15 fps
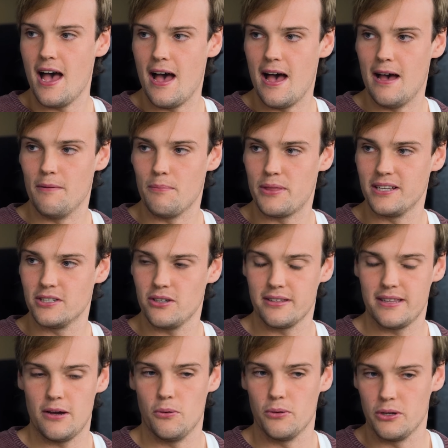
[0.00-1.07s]
things
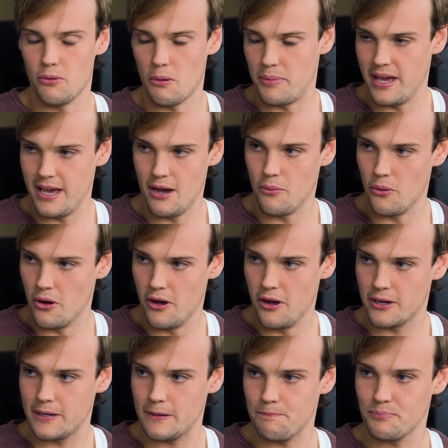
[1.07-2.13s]
like that, all your repair
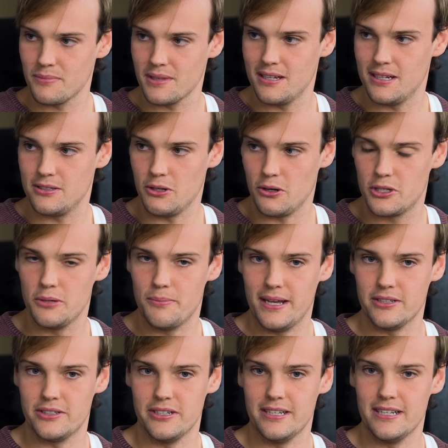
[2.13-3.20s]
work
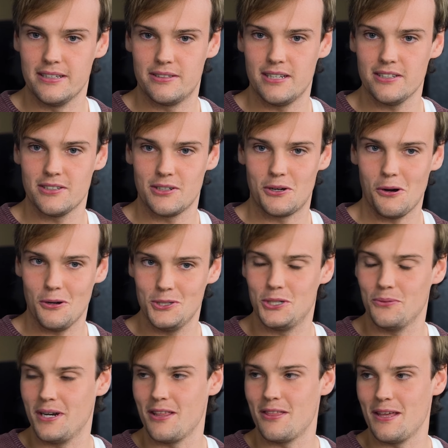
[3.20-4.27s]
documented, it doesn't cost
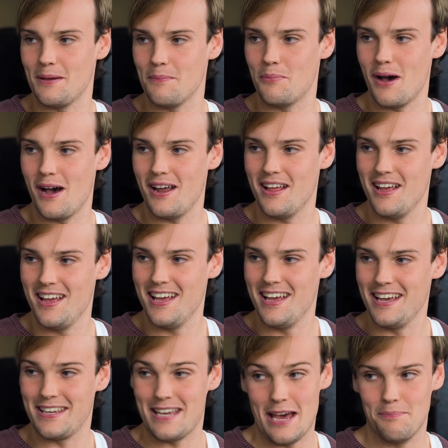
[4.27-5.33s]
you anything, but
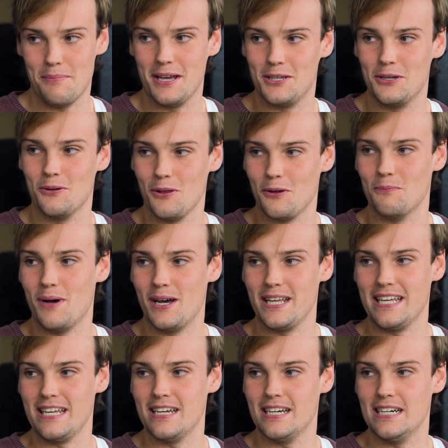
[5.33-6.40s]
it can make you a lot of
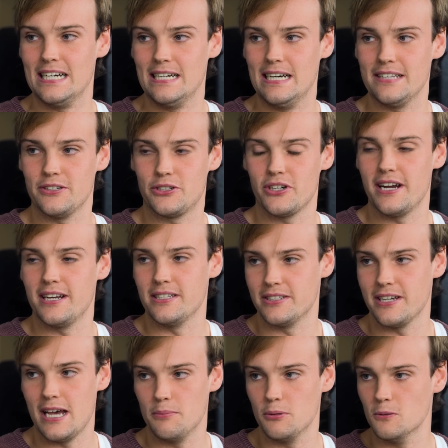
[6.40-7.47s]
money at the trade-in
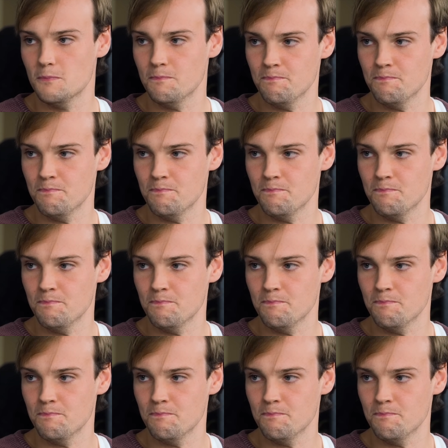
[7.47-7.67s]
table.